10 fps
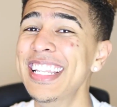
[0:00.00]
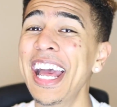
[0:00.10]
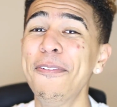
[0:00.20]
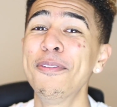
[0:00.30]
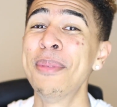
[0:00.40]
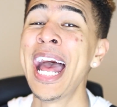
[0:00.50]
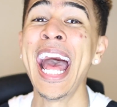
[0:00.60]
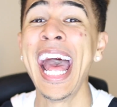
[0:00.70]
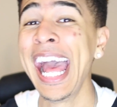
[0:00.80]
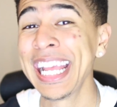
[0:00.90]
is not from
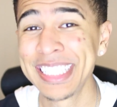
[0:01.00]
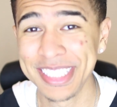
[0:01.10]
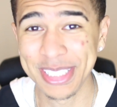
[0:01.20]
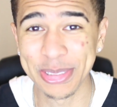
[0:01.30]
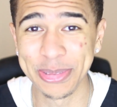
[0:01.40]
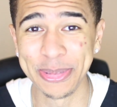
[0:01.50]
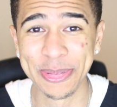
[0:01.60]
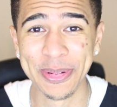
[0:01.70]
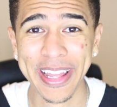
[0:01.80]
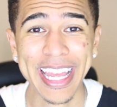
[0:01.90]
high
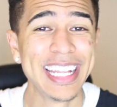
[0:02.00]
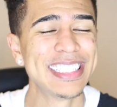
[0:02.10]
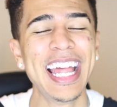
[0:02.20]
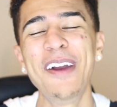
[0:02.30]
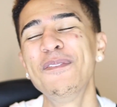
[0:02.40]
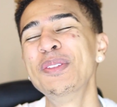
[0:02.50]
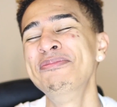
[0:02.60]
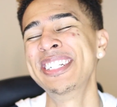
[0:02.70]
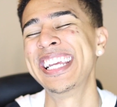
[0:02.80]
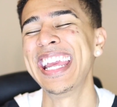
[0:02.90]
school. It's not from